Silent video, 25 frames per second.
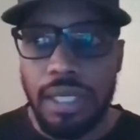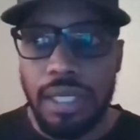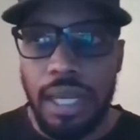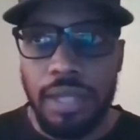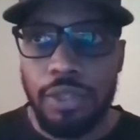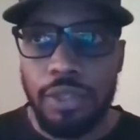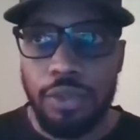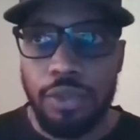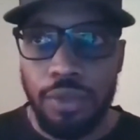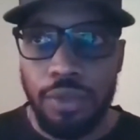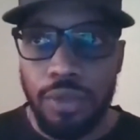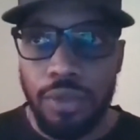
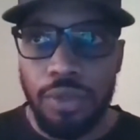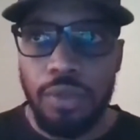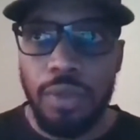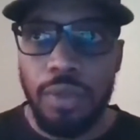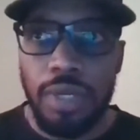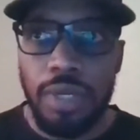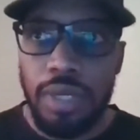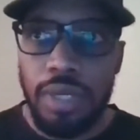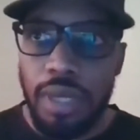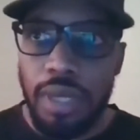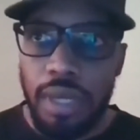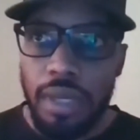true.
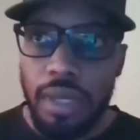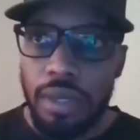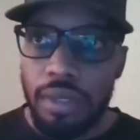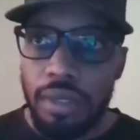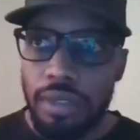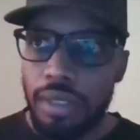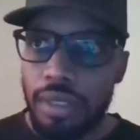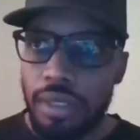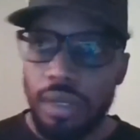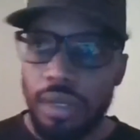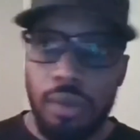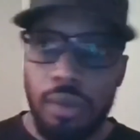We
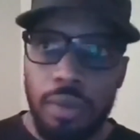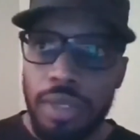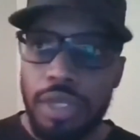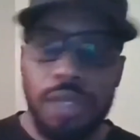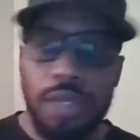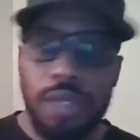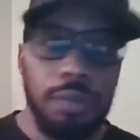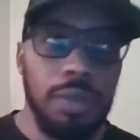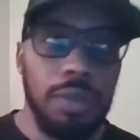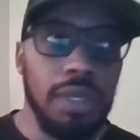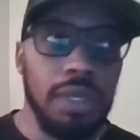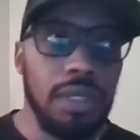
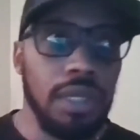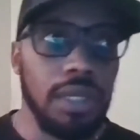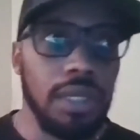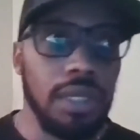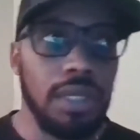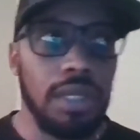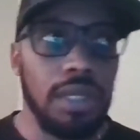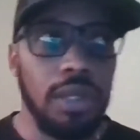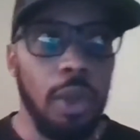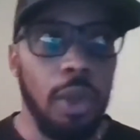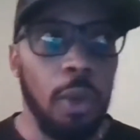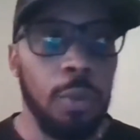should be
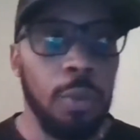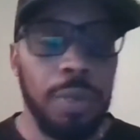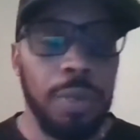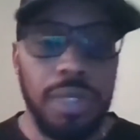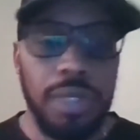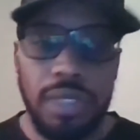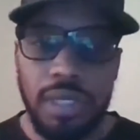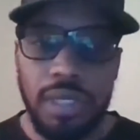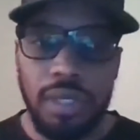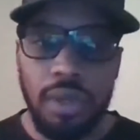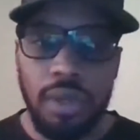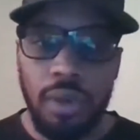just as
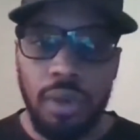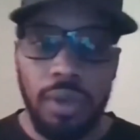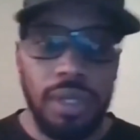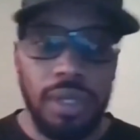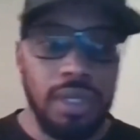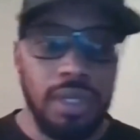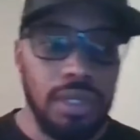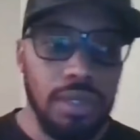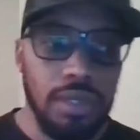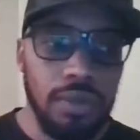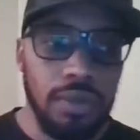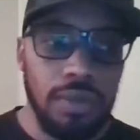open to
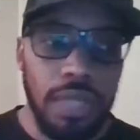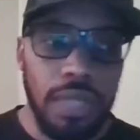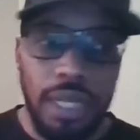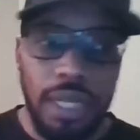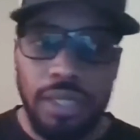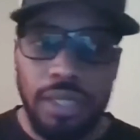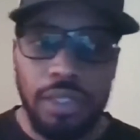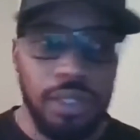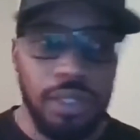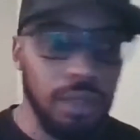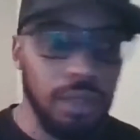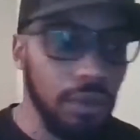going to
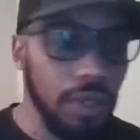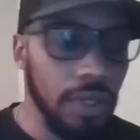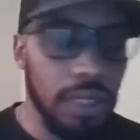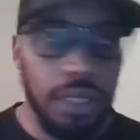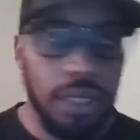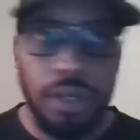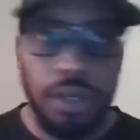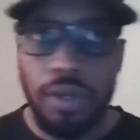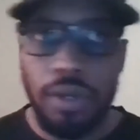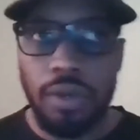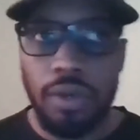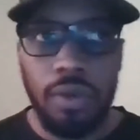
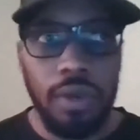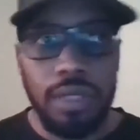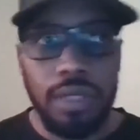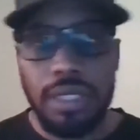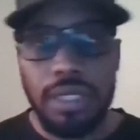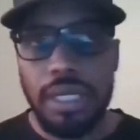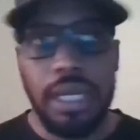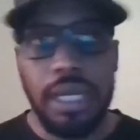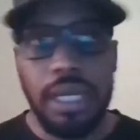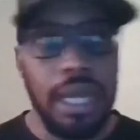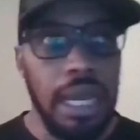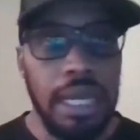Nigeria or going
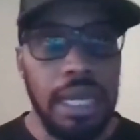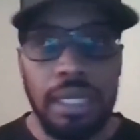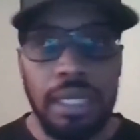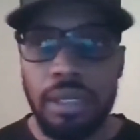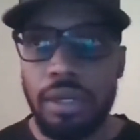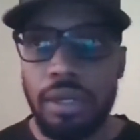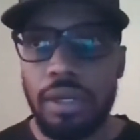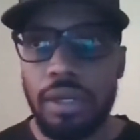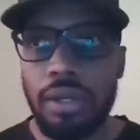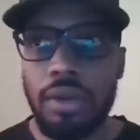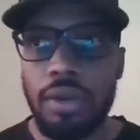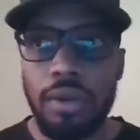to Ghana
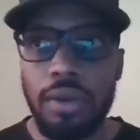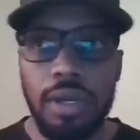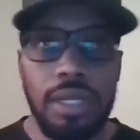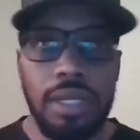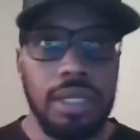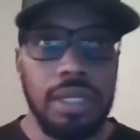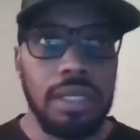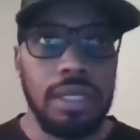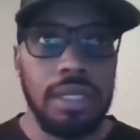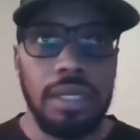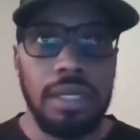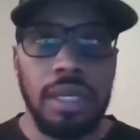or
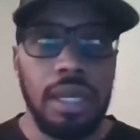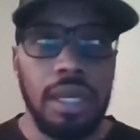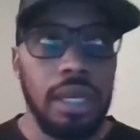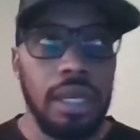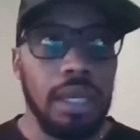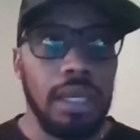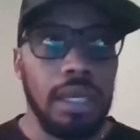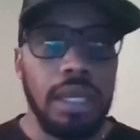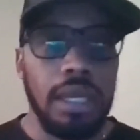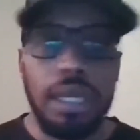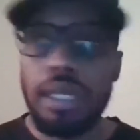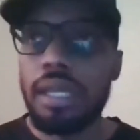going to
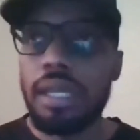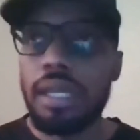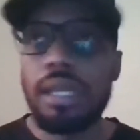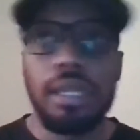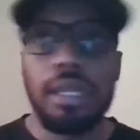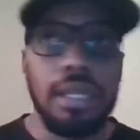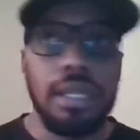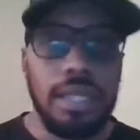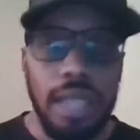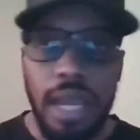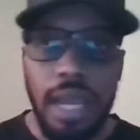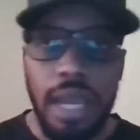any of
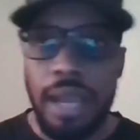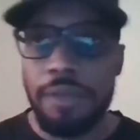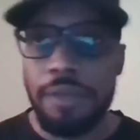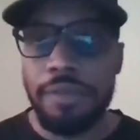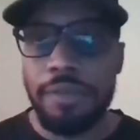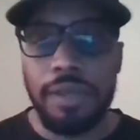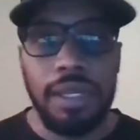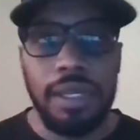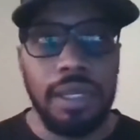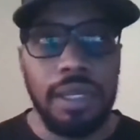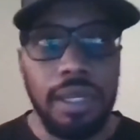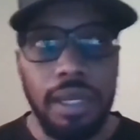these
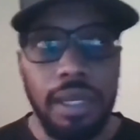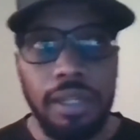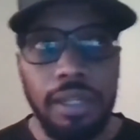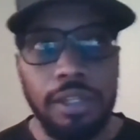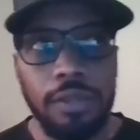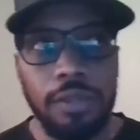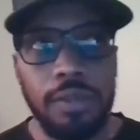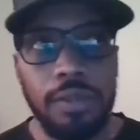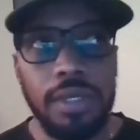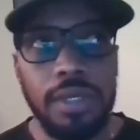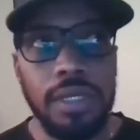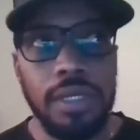African
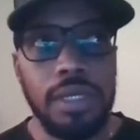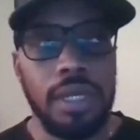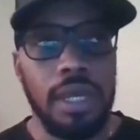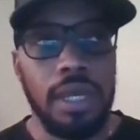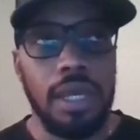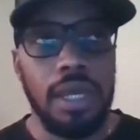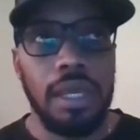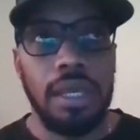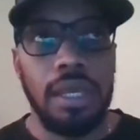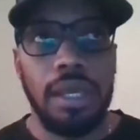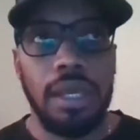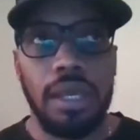countries
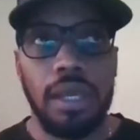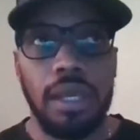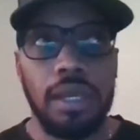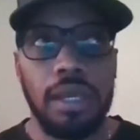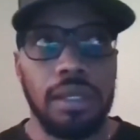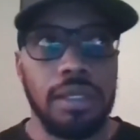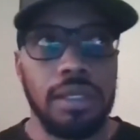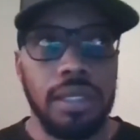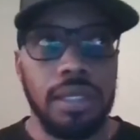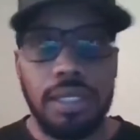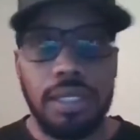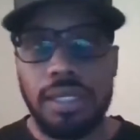
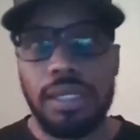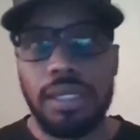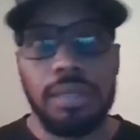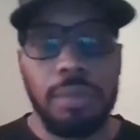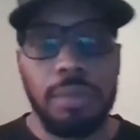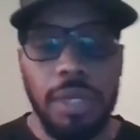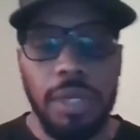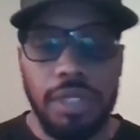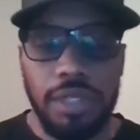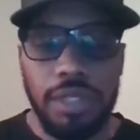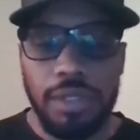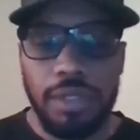just as
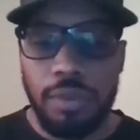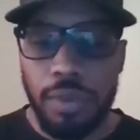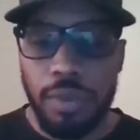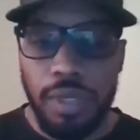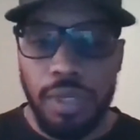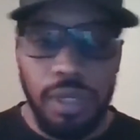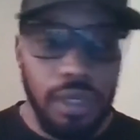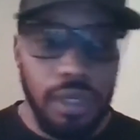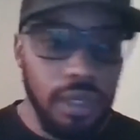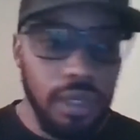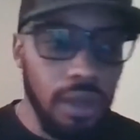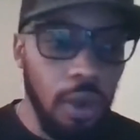much as
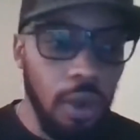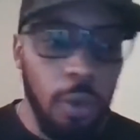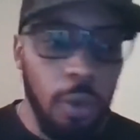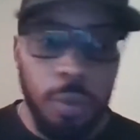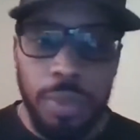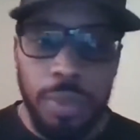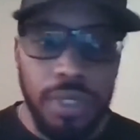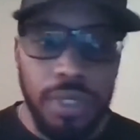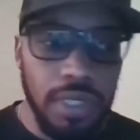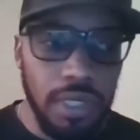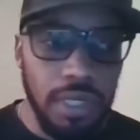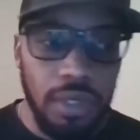we're
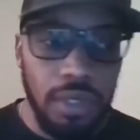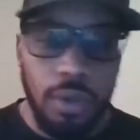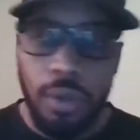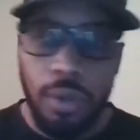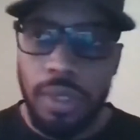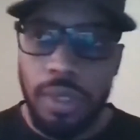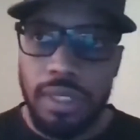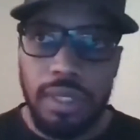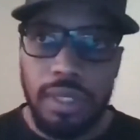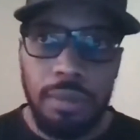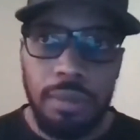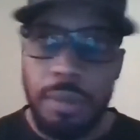open to
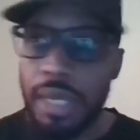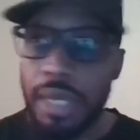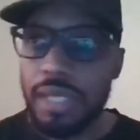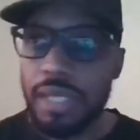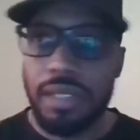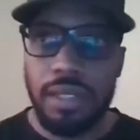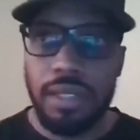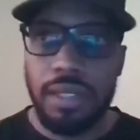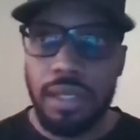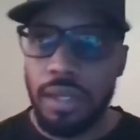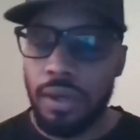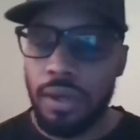going to
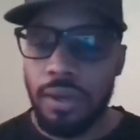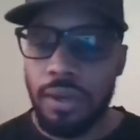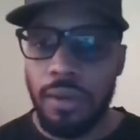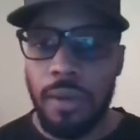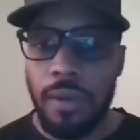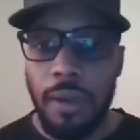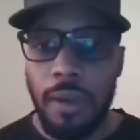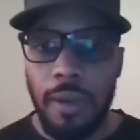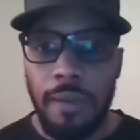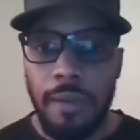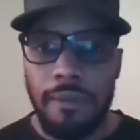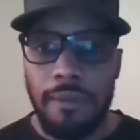Mexico.
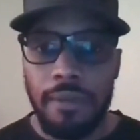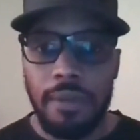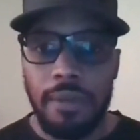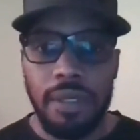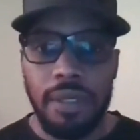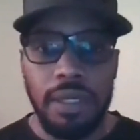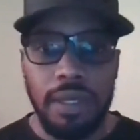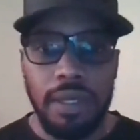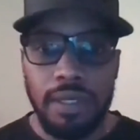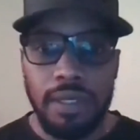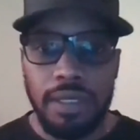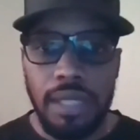I
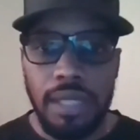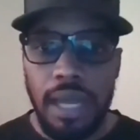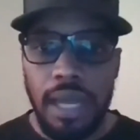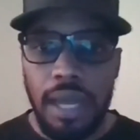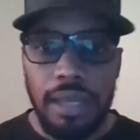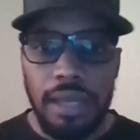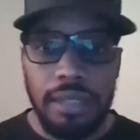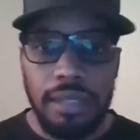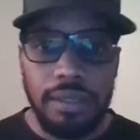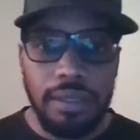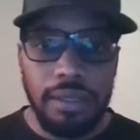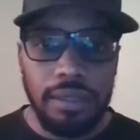mean, there's
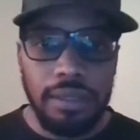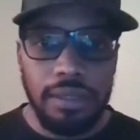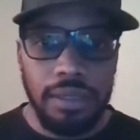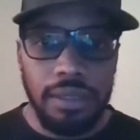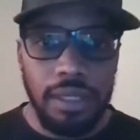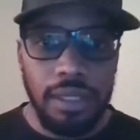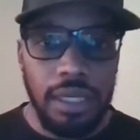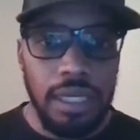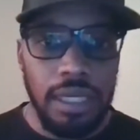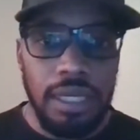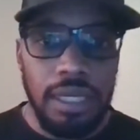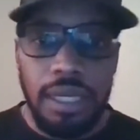not
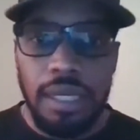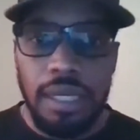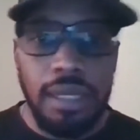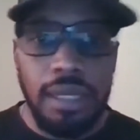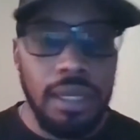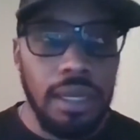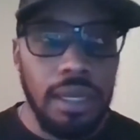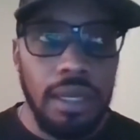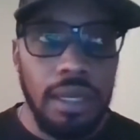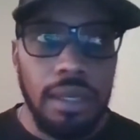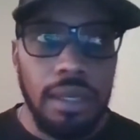any